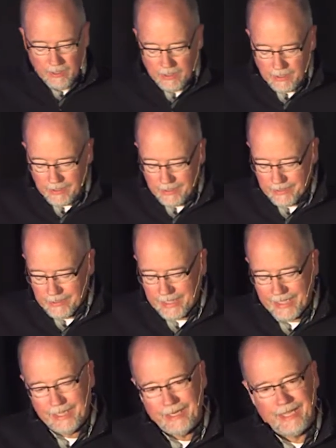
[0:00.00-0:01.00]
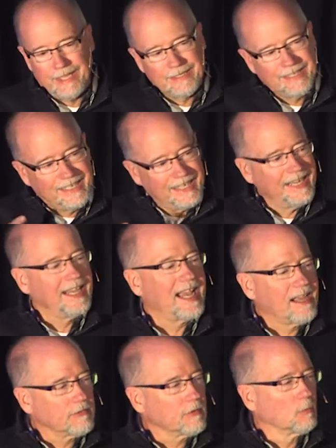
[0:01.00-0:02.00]
and getting
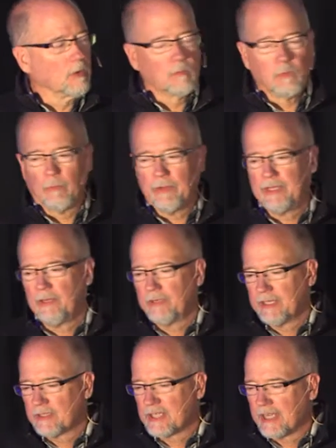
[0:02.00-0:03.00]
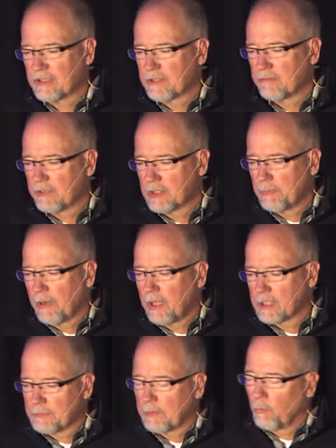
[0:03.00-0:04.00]
out the word, what we do in disaster
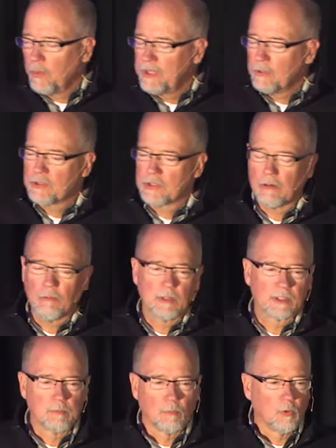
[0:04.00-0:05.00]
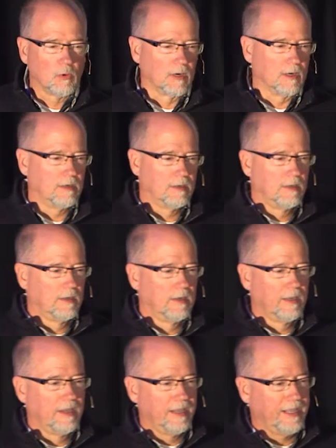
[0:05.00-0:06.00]
response. But we do so much more.
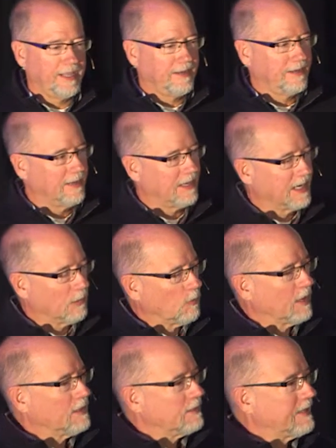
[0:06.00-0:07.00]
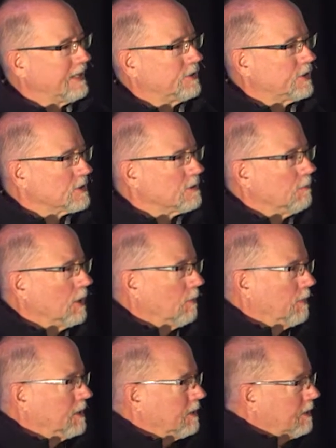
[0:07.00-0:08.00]
And I wanted to take just a
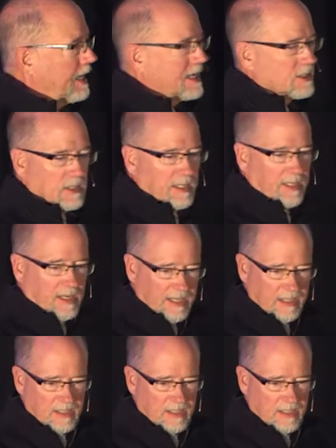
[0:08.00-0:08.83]
moment, actually 90